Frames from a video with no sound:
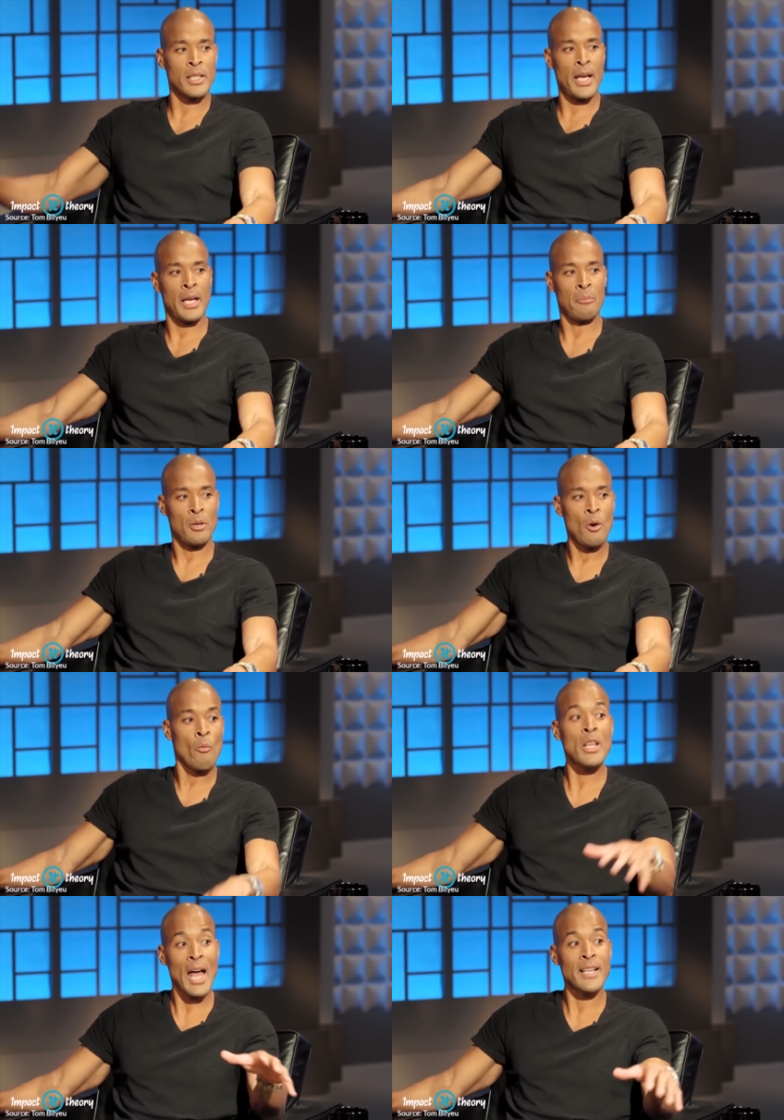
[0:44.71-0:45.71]
game.
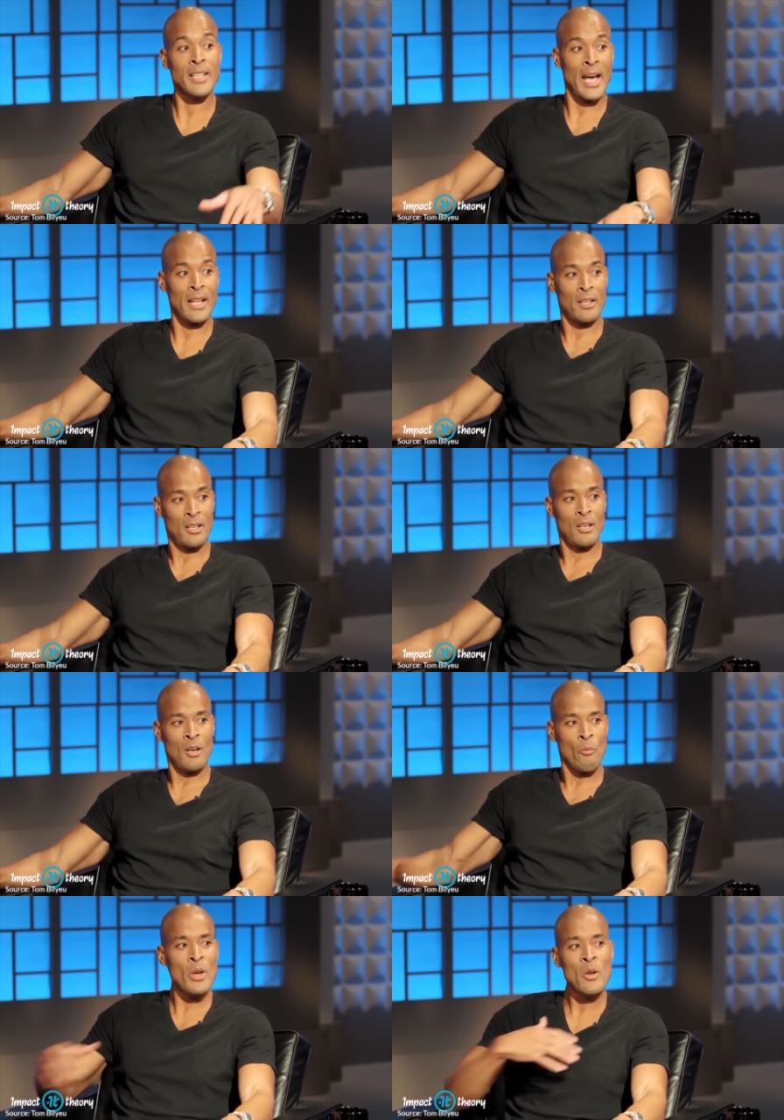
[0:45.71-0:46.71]
We like that.
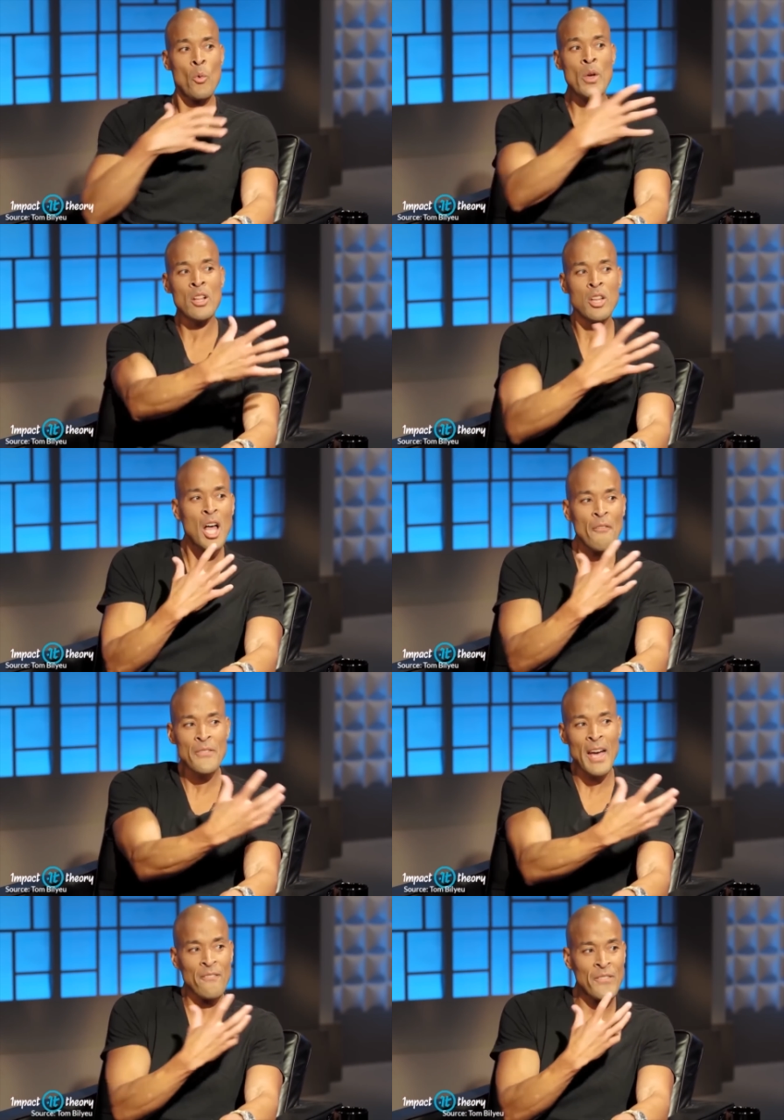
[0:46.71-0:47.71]
We, we love
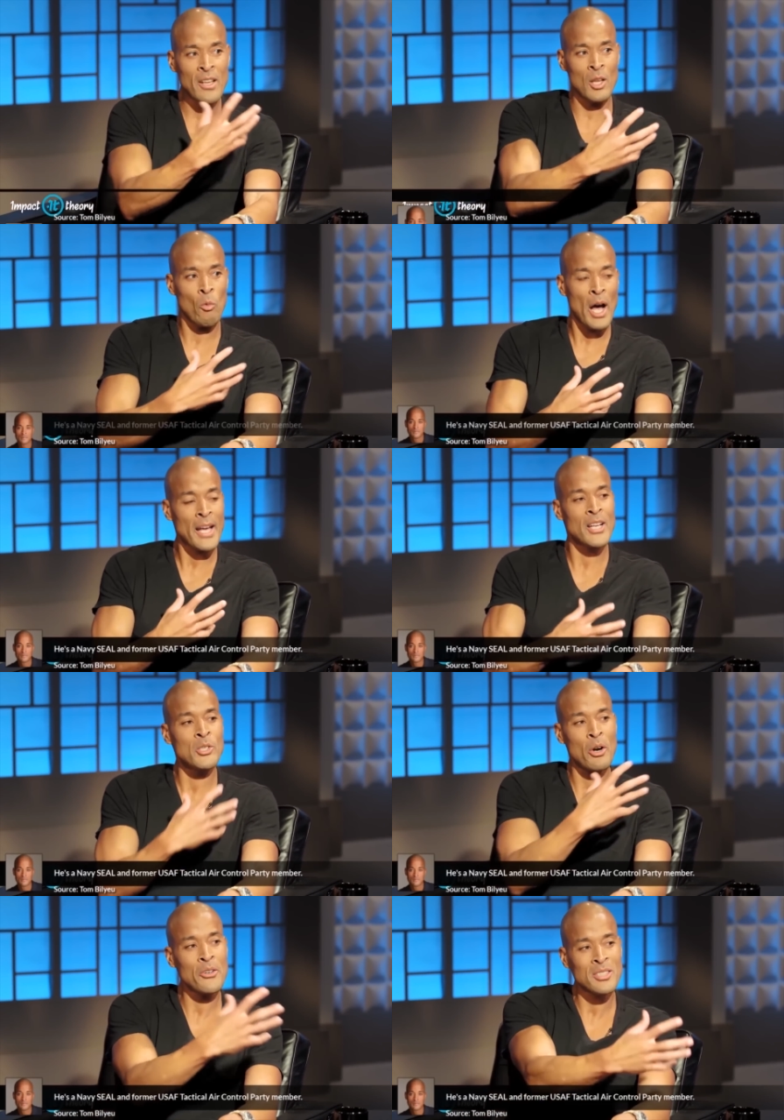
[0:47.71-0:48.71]
that feeling. Why? Because
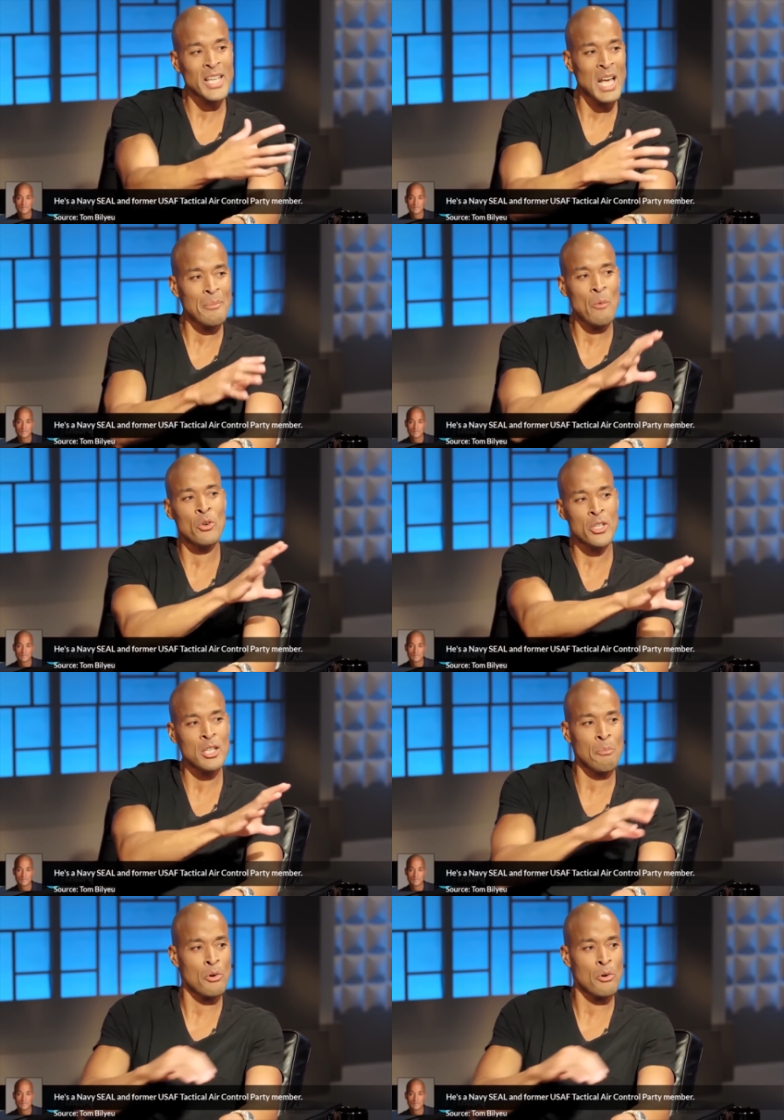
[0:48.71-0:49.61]
you understand, man, we're good,